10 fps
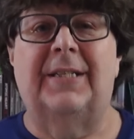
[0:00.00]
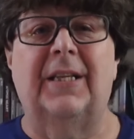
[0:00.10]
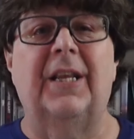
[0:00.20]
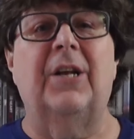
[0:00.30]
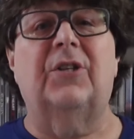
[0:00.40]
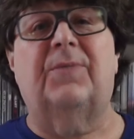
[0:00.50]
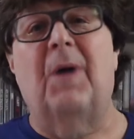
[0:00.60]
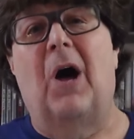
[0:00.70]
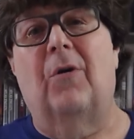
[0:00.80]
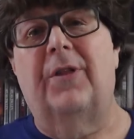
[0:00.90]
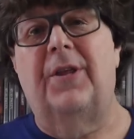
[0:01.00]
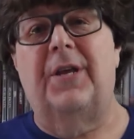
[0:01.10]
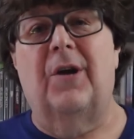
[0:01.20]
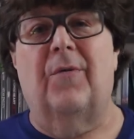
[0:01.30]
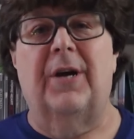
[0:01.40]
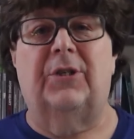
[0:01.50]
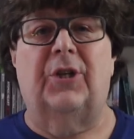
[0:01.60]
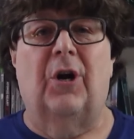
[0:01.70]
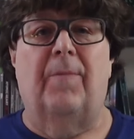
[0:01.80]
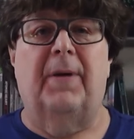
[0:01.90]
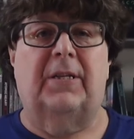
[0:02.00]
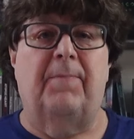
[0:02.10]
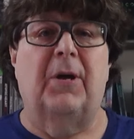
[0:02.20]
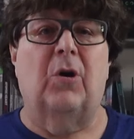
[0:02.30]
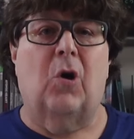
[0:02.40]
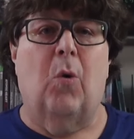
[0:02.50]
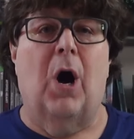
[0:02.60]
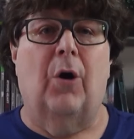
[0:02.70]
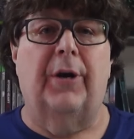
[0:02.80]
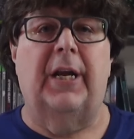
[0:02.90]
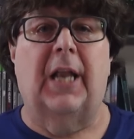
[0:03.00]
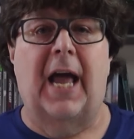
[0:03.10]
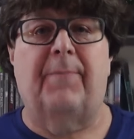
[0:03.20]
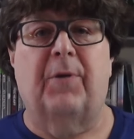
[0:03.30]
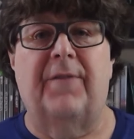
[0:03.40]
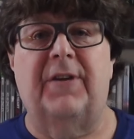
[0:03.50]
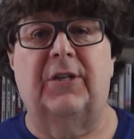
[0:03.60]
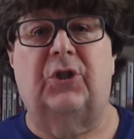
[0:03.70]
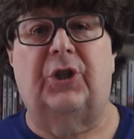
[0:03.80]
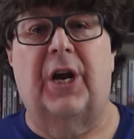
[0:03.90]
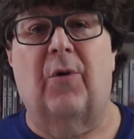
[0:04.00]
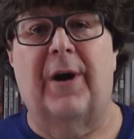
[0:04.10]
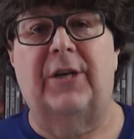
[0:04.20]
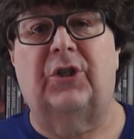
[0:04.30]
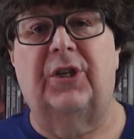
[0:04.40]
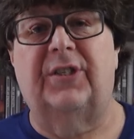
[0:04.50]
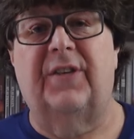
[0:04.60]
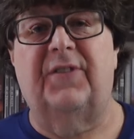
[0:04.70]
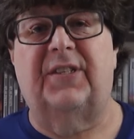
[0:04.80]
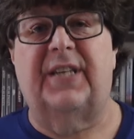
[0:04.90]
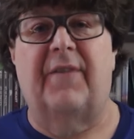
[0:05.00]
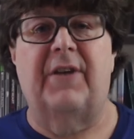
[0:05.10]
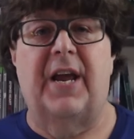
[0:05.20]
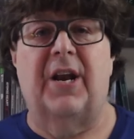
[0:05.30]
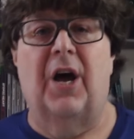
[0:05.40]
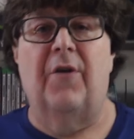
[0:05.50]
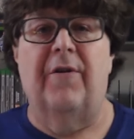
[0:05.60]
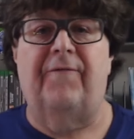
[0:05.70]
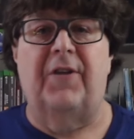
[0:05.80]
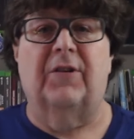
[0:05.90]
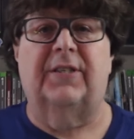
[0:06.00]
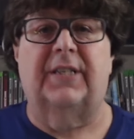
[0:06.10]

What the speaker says: It's a little smaller than the original, but the build quality, like previous generations of the 7800, feels